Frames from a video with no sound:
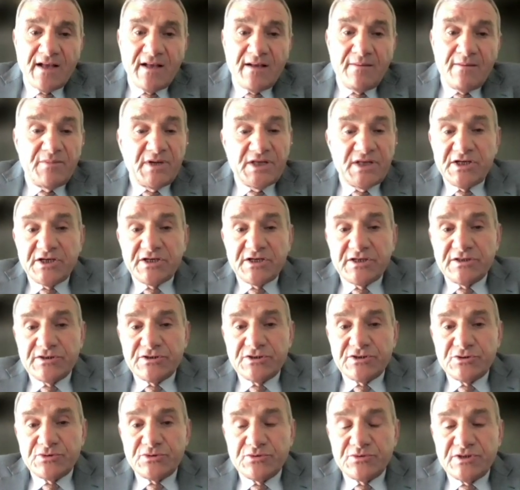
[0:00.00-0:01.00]
medical
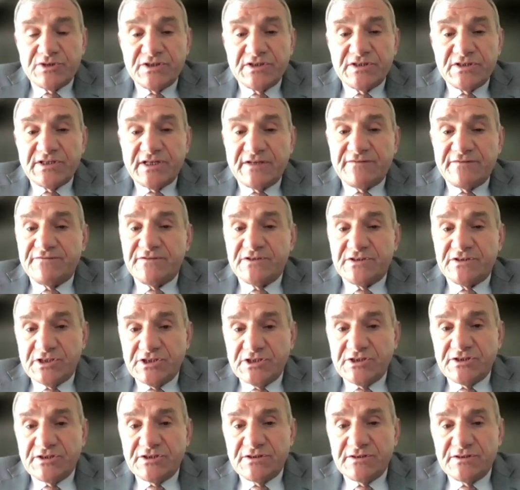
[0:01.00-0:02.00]
students and
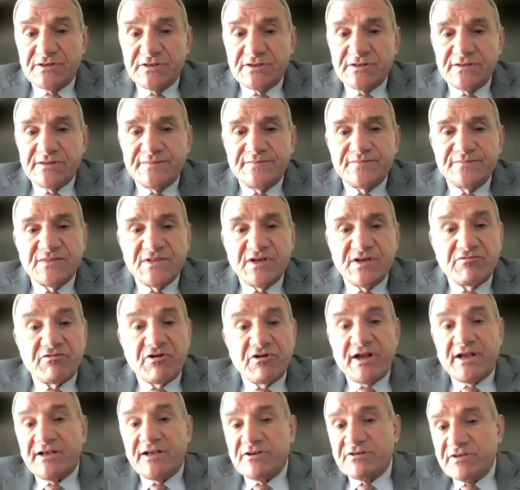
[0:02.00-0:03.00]
physicians,
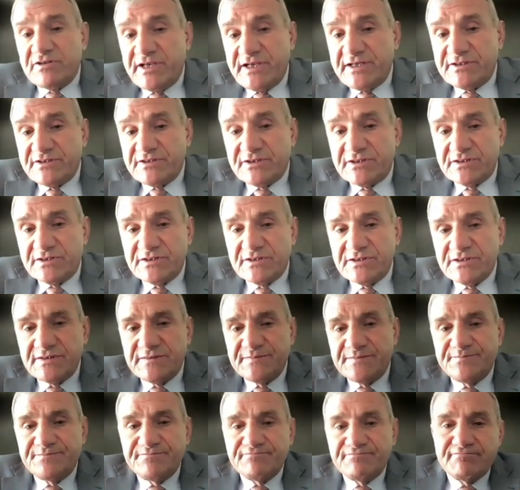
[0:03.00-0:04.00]
regulators,
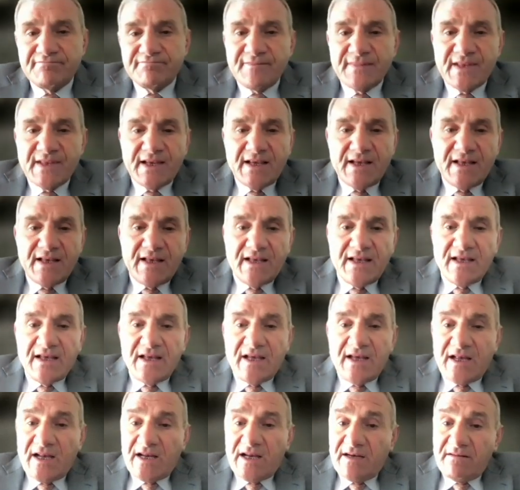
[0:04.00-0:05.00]

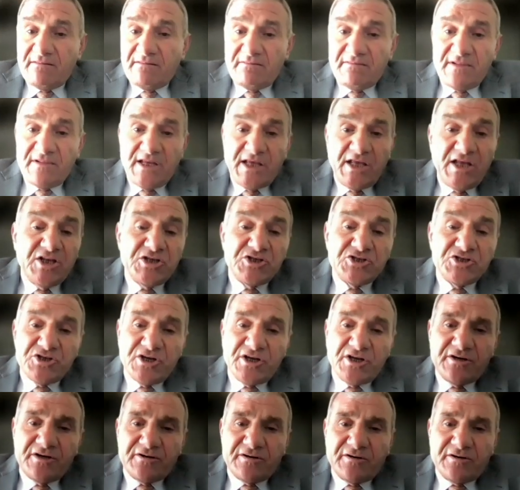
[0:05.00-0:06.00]
and in
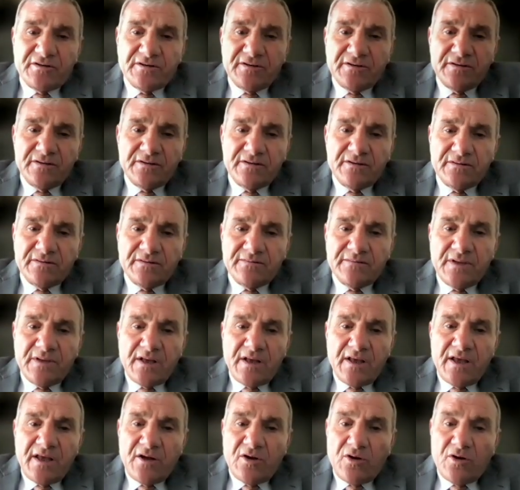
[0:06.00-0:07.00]
general,
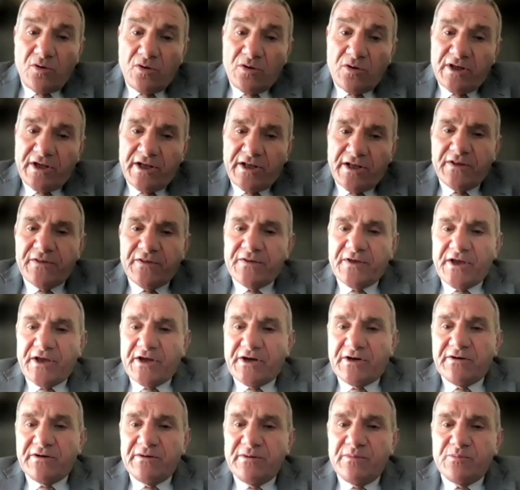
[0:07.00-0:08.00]
all
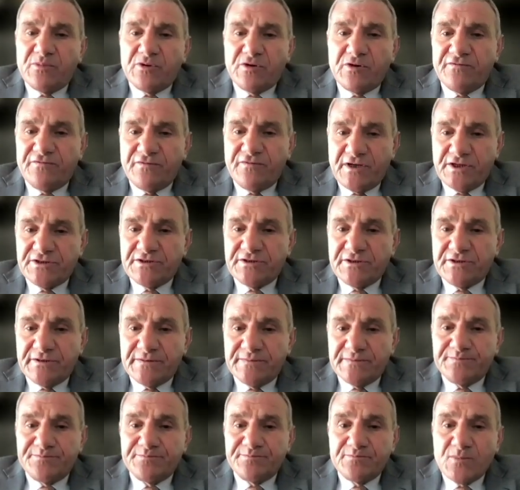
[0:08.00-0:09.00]
healthcare
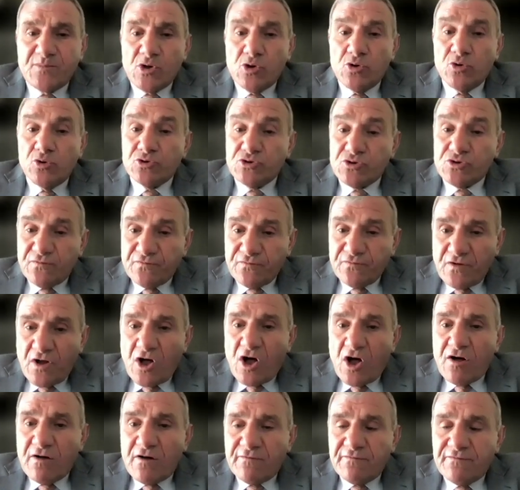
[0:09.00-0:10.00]
professionals who's
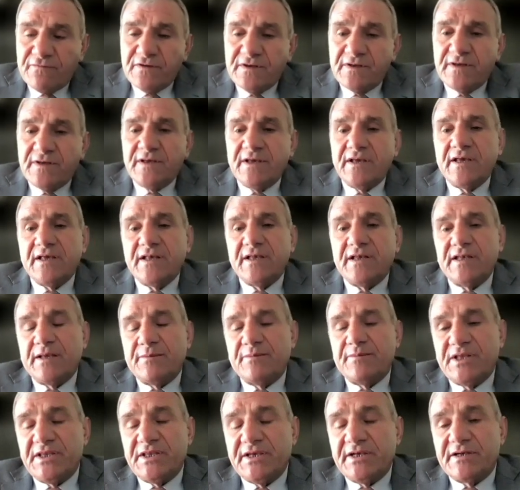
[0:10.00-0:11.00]
involved in the
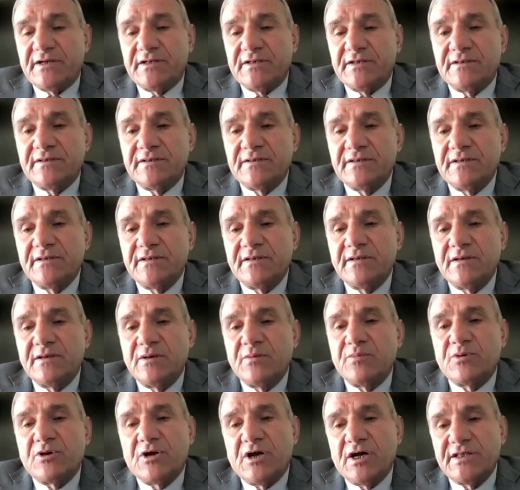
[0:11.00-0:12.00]
medical
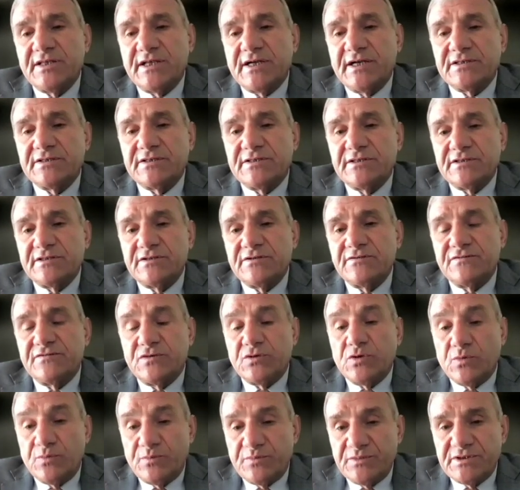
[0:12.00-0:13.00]
product
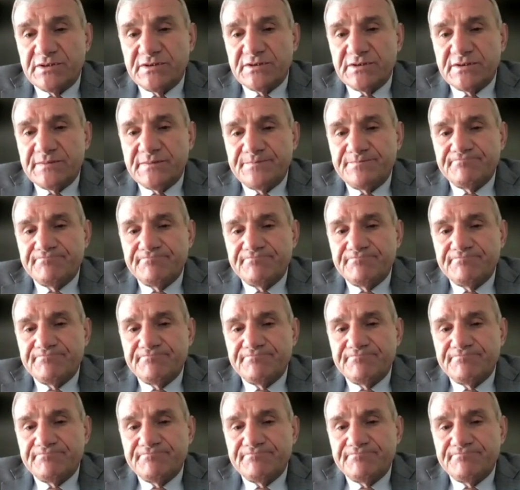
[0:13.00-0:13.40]
development.